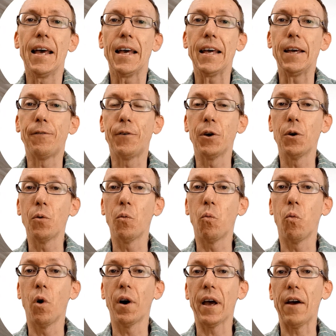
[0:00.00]
If you
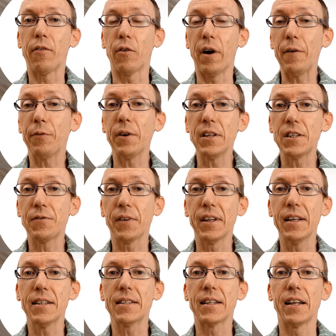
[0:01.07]
want to have a reference for
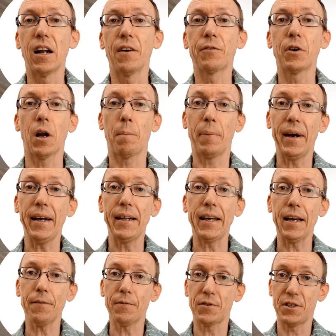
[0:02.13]
this, then I've got a
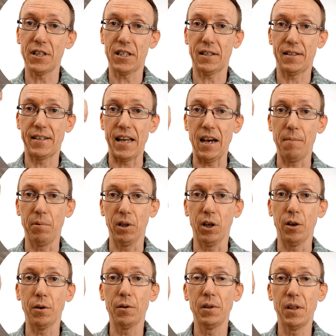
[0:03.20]
PDF just down
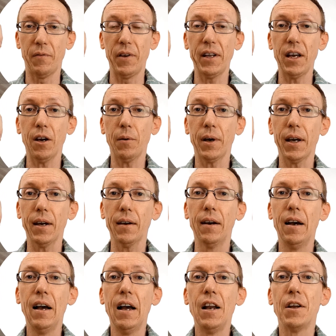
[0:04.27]
below the video here.
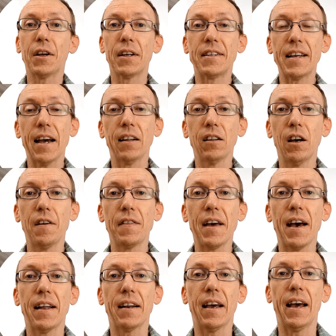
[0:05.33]
You can download
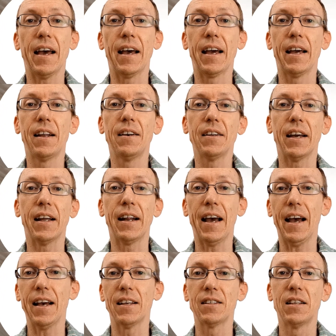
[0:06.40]
that and it
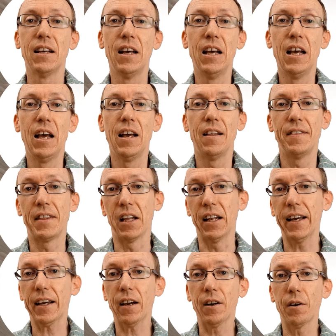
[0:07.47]
has the
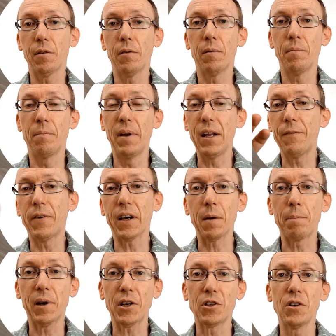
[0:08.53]
Lego
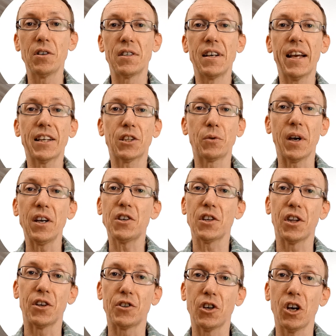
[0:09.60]
minifigure pictures next to each
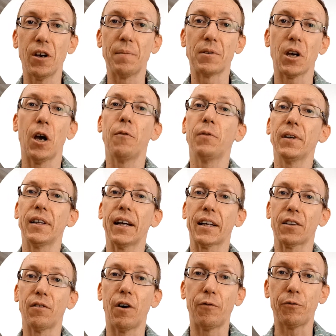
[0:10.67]
of the terms, so hopefully that
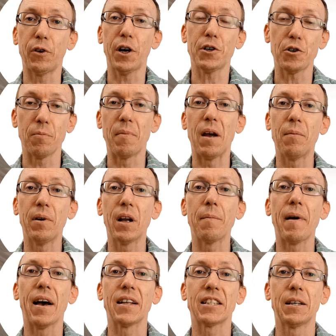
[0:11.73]
can refresh your memory
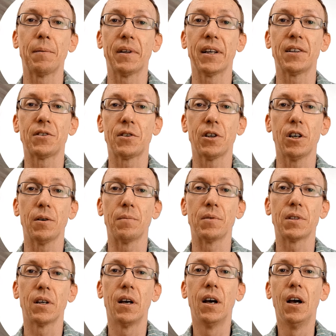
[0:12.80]
about some of these
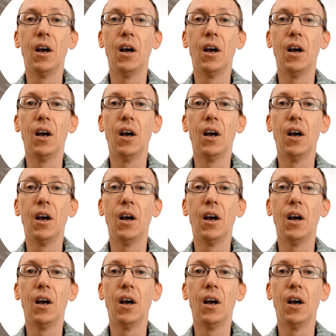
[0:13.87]
terms.